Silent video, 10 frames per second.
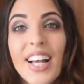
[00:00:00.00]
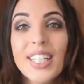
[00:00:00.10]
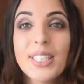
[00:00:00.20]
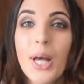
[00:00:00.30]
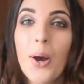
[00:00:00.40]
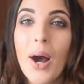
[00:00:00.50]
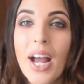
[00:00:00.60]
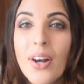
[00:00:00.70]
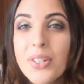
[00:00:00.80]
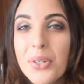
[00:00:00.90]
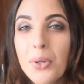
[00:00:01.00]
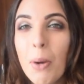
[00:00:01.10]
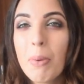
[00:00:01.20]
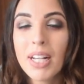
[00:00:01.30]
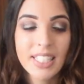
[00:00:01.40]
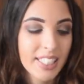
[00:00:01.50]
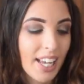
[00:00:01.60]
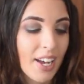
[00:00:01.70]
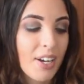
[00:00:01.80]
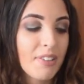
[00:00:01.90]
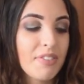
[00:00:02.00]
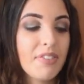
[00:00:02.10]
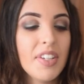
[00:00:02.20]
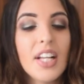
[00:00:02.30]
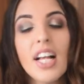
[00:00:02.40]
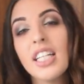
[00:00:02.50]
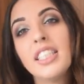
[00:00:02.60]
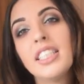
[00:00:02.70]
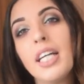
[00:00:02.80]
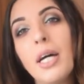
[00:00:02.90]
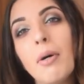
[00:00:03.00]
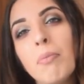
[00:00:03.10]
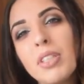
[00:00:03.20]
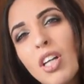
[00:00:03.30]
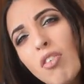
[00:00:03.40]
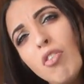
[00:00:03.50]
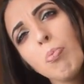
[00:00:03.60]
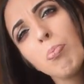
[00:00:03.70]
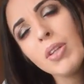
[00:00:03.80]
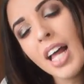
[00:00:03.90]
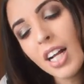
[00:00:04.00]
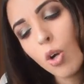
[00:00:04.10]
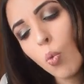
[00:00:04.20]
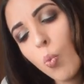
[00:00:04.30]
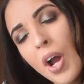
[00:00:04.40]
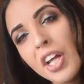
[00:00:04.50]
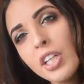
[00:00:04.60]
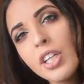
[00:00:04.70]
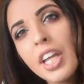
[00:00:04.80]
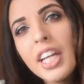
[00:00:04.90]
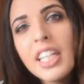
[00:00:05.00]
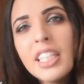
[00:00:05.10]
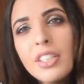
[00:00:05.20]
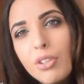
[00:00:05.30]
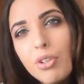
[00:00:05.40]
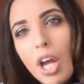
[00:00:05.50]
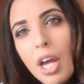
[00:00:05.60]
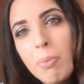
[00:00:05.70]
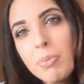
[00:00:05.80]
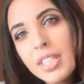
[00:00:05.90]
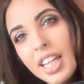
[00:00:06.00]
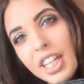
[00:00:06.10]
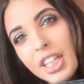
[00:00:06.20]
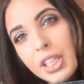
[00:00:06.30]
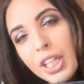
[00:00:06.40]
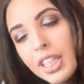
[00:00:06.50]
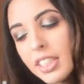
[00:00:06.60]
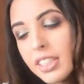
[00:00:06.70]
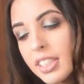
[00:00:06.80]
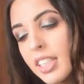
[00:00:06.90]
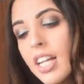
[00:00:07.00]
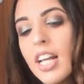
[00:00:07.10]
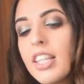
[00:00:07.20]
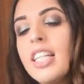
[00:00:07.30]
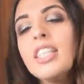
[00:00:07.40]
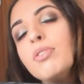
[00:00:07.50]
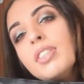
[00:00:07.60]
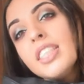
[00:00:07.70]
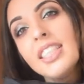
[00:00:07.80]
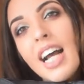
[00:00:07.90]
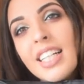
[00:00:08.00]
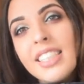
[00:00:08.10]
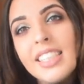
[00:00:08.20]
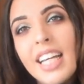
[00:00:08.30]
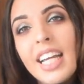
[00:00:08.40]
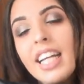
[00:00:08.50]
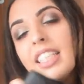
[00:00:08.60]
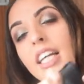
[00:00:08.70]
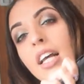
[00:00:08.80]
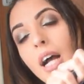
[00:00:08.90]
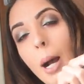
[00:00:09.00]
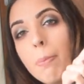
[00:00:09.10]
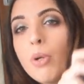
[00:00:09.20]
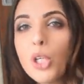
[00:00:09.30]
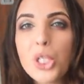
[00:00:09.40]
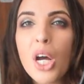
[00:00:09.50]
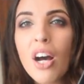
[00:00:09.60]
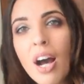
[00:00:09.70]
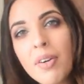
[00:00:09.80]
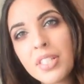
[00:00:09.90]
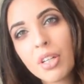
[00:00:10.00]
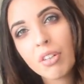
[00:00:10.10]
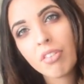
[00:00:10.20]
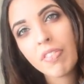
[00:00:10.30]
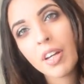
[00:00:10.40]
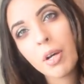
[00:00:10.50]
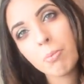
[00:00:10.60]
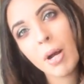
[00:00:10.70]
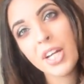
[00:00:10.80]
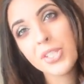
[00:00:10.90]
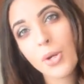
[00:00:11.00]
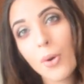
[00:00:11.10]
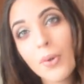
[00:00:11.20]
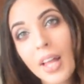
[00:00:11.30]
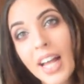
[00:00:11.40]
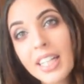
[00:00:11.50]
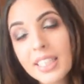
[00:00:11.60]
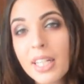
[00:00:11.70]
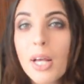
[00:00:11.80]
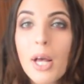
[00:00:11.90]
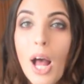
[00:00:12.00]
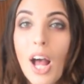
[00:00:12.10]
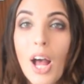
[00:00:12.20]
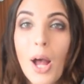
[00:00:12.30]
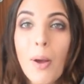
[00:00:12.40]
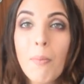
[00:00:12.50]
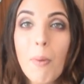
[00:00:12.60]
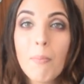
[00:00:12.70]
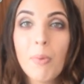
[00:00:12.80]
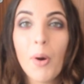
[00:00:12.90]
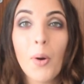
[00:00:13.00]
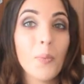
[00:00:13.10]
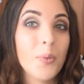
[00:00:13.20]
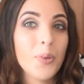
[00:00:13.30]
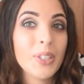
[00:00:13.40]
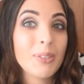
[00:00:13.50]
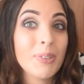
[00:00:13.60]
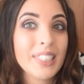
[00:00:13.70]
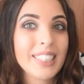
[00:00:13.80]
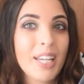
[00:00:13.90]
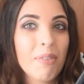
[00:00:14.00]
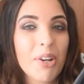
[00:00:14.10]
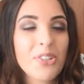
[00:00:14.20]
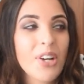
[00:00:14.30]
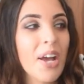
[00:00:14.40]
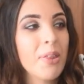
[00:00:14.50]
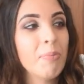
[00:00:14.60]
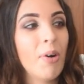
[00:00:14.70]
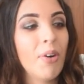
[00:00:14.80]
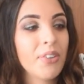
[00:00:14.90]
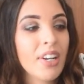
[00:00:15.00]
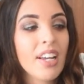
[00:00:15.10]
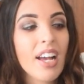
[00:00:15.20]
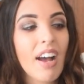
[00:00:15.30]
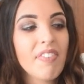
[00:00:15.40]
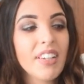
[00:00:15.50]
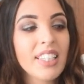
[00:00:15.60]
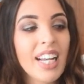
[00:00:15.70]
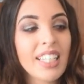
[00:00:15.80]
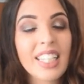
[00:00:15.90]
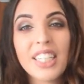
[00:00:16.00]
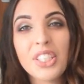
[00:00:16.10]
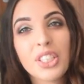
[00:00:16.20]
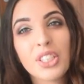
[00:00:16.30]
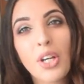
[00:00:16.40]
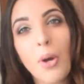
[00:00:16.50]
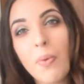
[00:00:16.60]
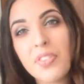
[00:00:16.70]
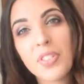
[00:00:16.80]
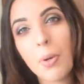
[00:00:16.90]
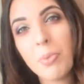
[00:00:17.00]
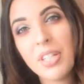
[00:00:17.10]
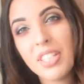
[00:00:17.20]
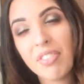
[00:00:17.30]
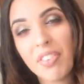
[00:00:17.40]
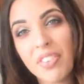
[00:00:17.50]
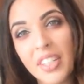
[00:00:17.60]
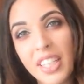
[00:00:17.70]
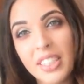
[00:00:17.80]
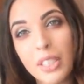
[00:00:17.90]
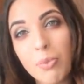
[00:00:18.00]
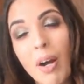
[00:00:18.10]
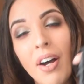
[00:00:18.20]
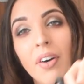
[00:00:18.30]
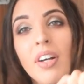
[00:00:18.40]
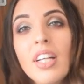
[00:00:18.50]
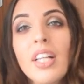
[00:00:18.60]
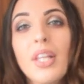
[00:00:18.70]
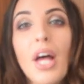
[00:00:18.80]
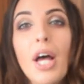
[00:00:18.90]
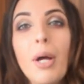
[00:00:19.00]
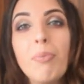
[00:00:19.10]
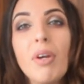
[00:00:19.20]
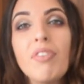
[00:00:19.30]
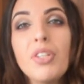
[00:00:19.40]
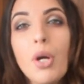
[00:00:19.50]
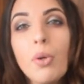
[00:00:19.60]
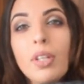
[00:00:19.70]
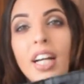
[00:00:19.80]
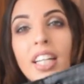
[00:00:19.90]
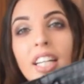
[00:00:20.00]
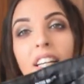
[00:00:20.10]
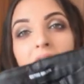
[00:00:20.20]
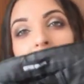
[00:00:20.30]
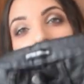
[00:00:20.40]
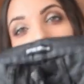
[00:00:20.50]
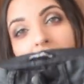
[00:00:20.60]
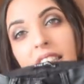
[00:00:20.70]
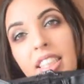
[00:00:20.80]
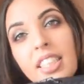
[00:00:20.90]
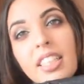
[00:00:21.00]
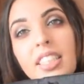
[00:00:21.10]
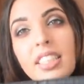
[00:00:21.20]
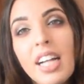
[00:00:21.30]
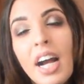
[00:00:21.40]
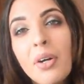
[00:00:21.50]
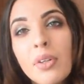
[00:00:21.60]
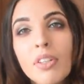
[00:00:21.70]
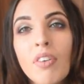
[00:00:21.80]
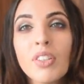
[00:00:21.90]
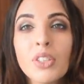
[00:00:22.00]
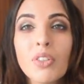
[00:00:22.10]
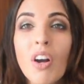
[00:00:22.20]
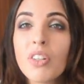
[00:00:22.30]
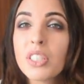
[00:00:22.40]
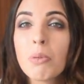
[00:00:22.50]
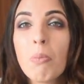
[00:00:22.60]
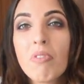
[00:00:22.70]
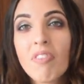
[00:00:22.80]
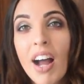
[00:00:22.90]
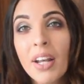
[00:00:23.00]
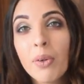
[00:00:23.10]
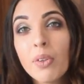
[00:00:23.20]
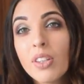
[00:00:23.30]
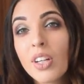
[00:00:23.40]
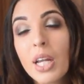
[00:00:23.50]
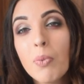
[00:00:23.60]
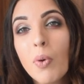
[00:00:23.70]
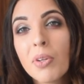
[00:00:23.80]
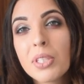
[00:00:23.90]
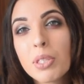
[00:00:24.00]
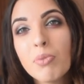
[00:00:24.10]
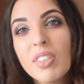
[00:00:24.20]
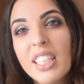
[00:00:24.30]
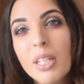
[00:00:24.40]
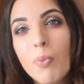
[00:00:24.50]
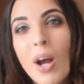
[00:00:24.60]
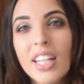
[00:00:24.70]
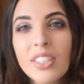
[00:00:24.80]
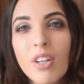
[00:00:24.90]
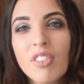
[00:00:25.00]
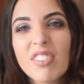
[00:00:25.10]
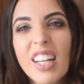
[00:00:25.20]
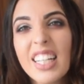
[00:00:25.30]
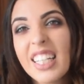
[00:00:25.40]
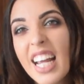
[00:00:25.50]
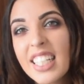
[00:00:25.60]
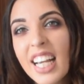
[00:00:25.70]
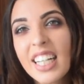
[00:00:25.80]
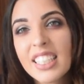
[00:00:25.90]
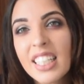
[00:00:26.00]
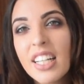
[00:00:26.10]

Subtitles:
So, I also got myself some sort of black wet looking skinny jeans. These are in a size 6. I'm not sure how it's going to fit on my short legs, but we'll see when I try them on. I feel like these just go with so many different things as well. If you don't like this style, they've also got some vinyl looking ones, some really wet sort of latex